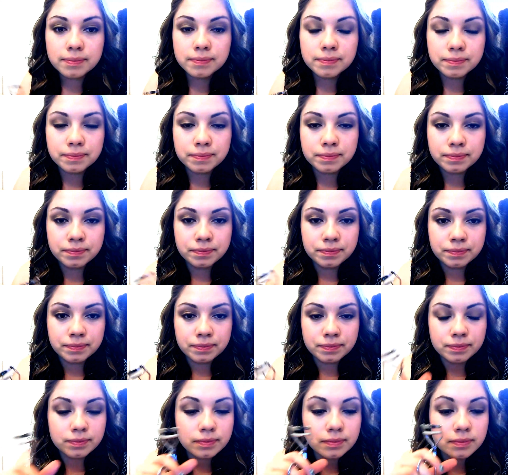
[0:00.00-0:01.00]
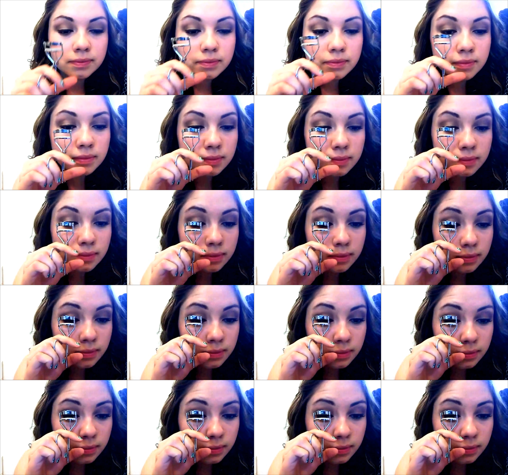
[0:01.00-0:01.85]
Nothing is said.